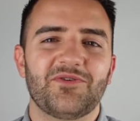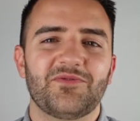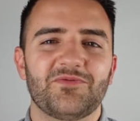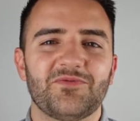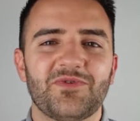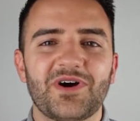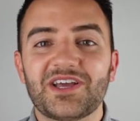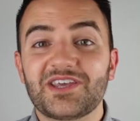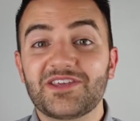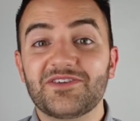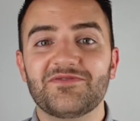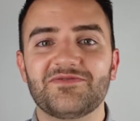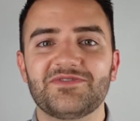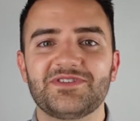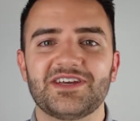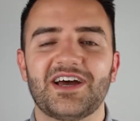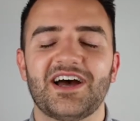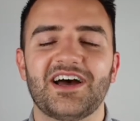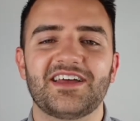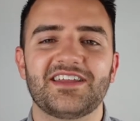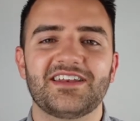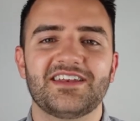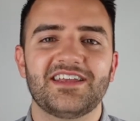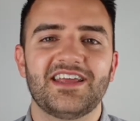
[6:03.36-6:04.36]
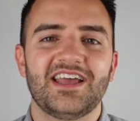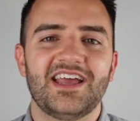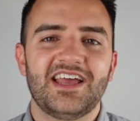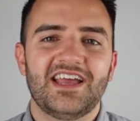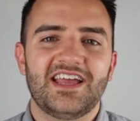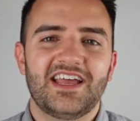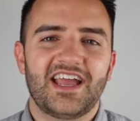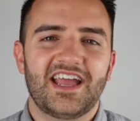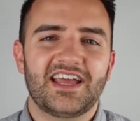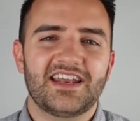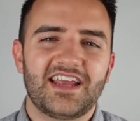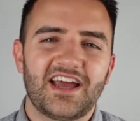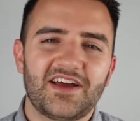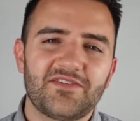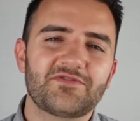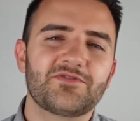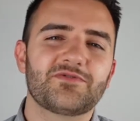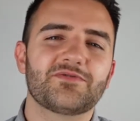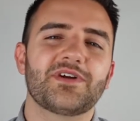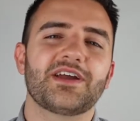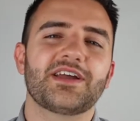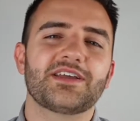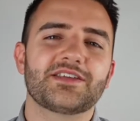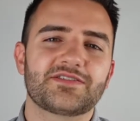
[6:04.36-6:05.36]
what you've done and have
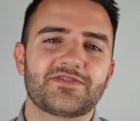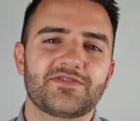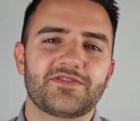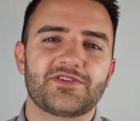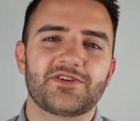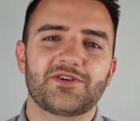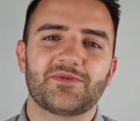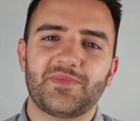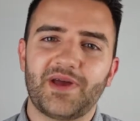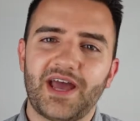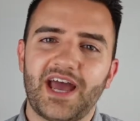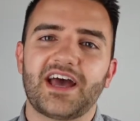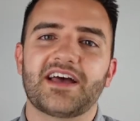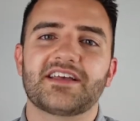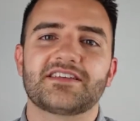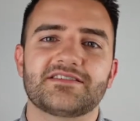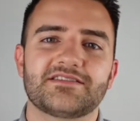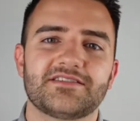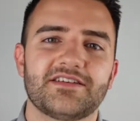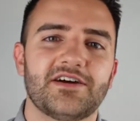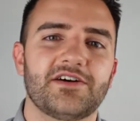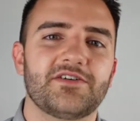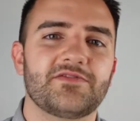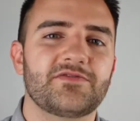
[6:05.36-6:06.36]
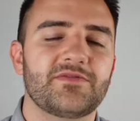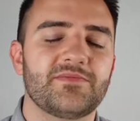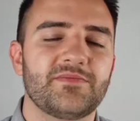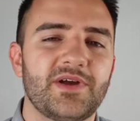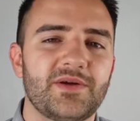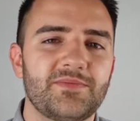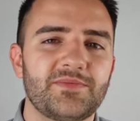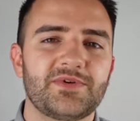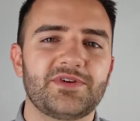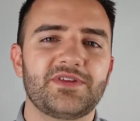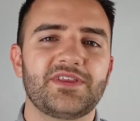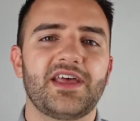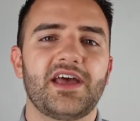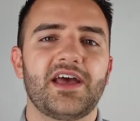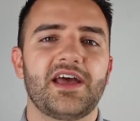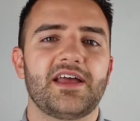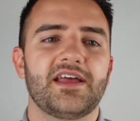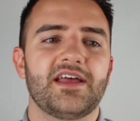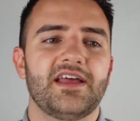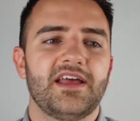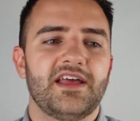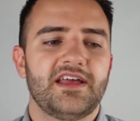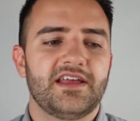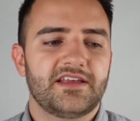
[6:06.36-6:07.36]
grace for your past self. Remember that
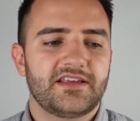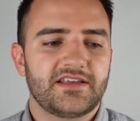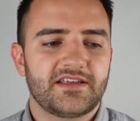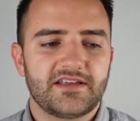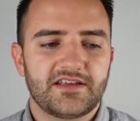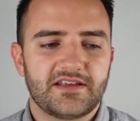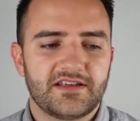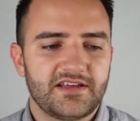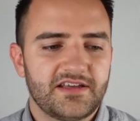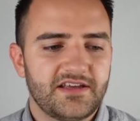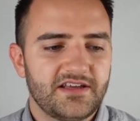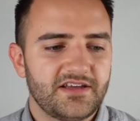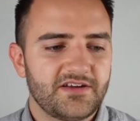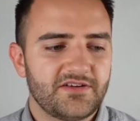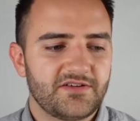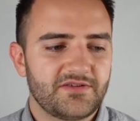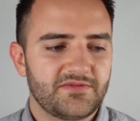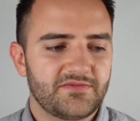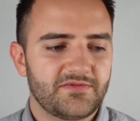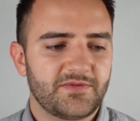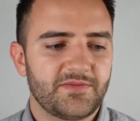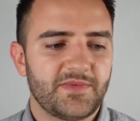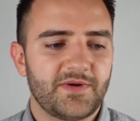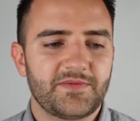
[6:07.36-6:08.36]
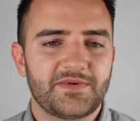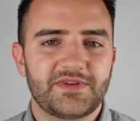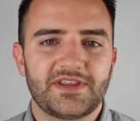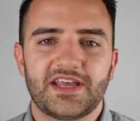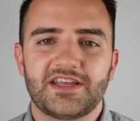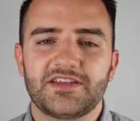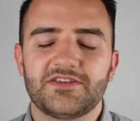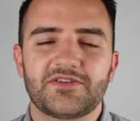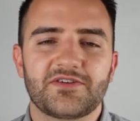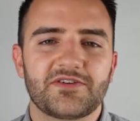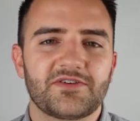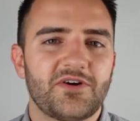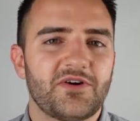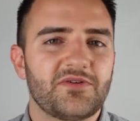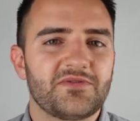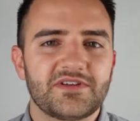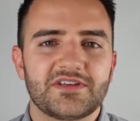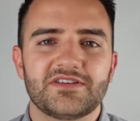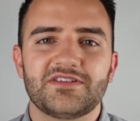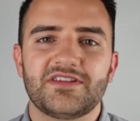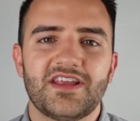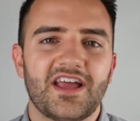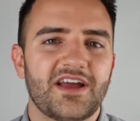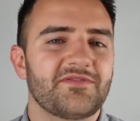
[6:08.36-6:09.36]
you can
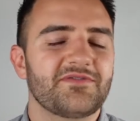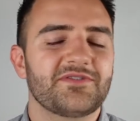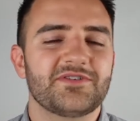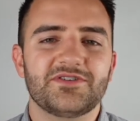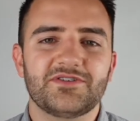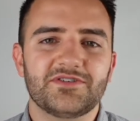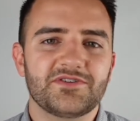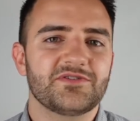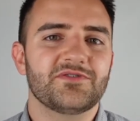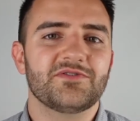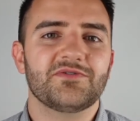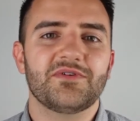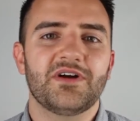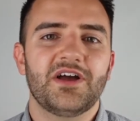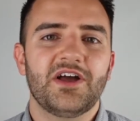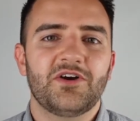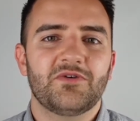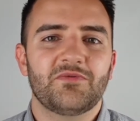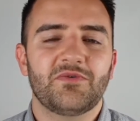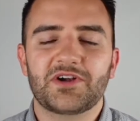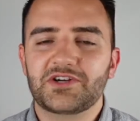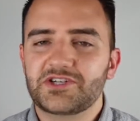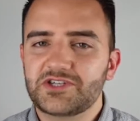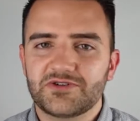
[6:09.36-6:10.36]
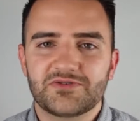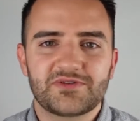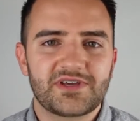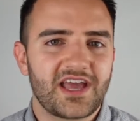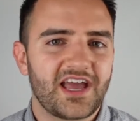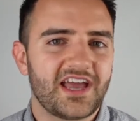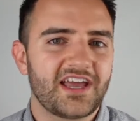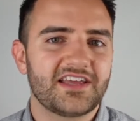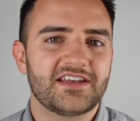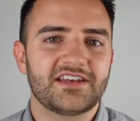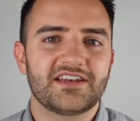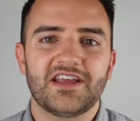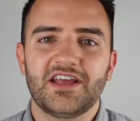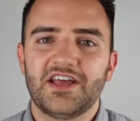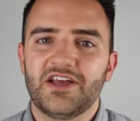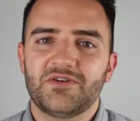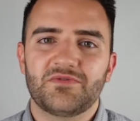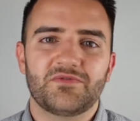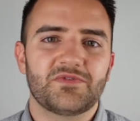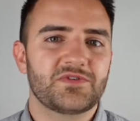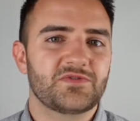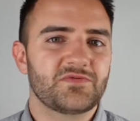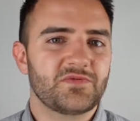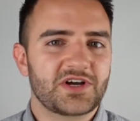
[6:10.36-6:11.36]
only ever do what you can
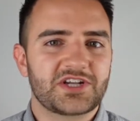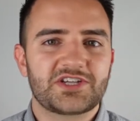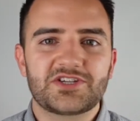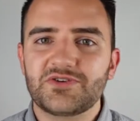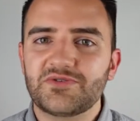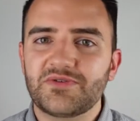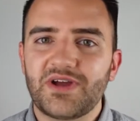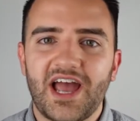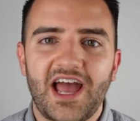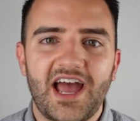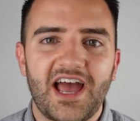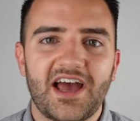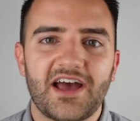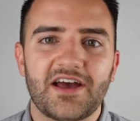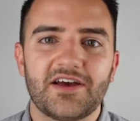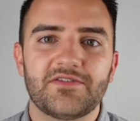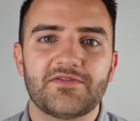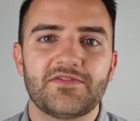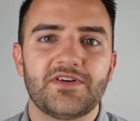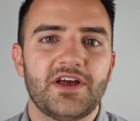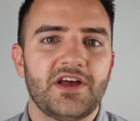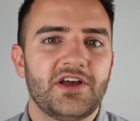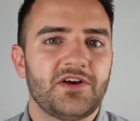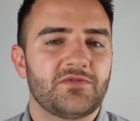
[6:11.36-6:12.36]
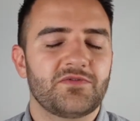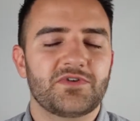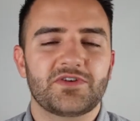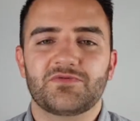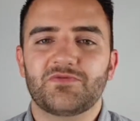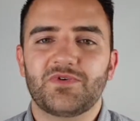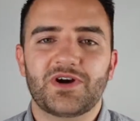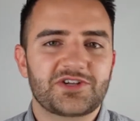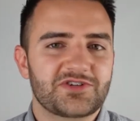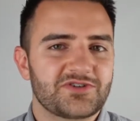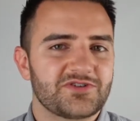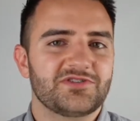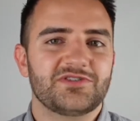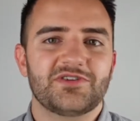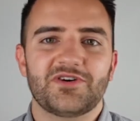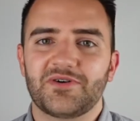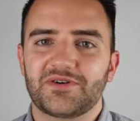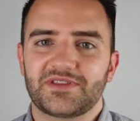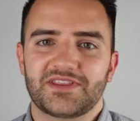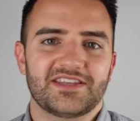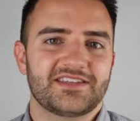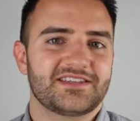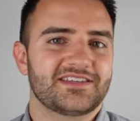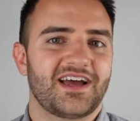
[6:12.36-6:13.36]
with what you have, with what you know
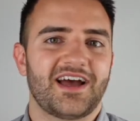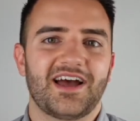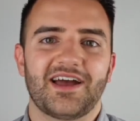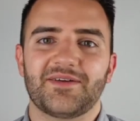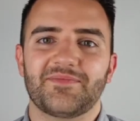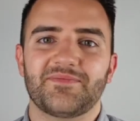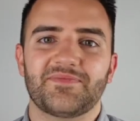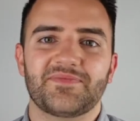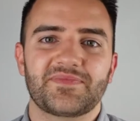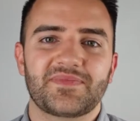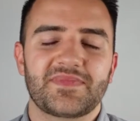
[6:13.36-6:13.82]
at the time.